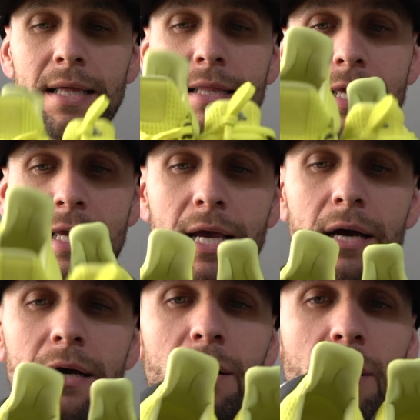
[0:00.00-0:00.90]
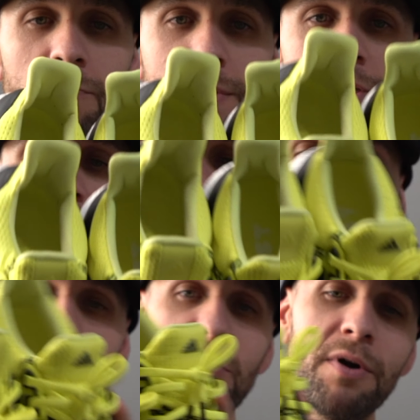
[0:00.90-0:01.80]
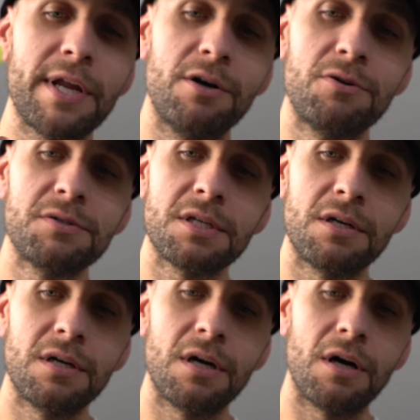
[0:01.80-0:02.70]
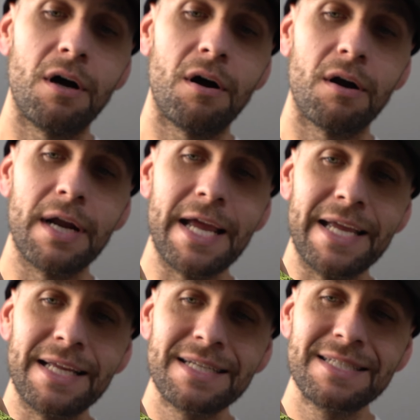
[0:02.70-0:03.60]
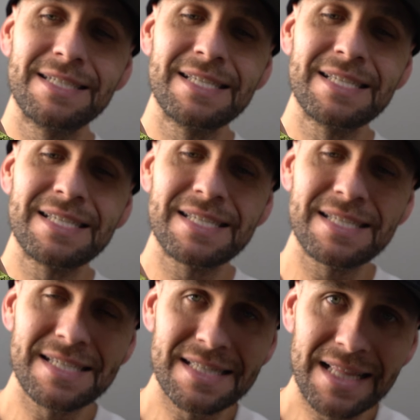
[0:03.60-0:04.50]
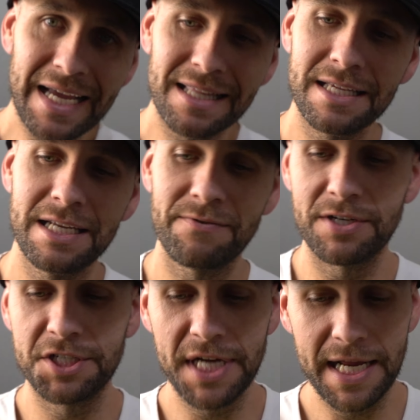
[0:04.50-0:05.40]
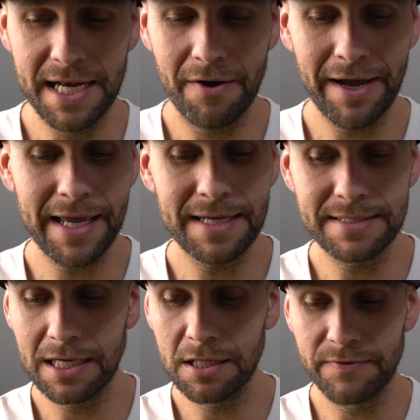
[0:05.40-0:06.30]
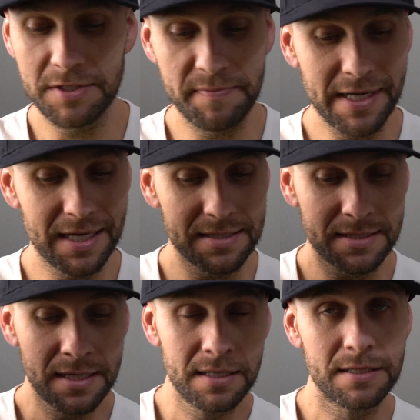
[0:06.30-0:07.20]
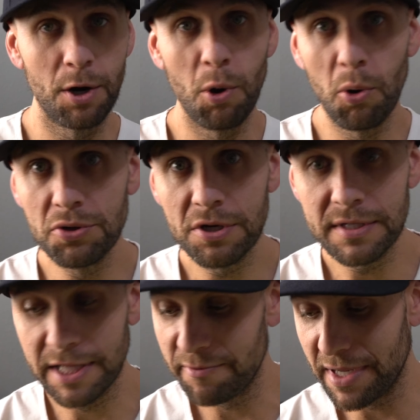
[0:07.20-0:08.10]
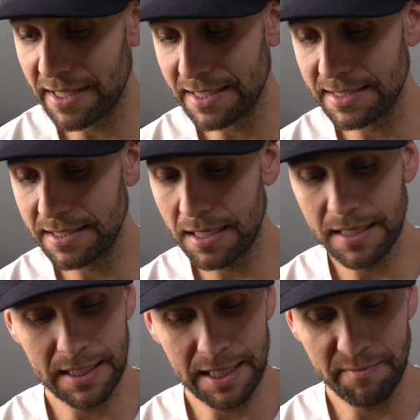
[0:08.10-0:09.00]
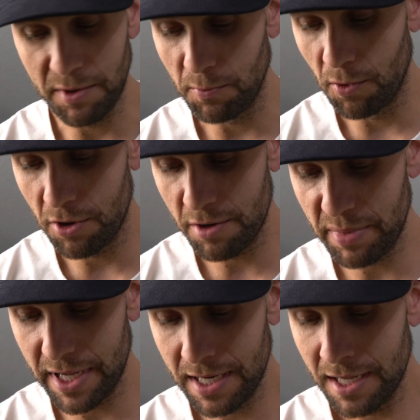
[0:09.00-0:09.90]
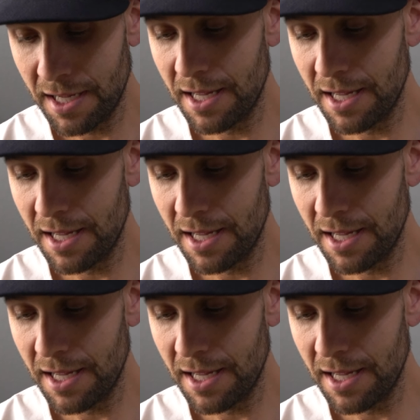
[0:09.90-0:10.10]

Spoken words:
the original 1.0s are a slightly different shade. Now I can't tell if it's because they're older and they've been in the sun and they've been worn a bit,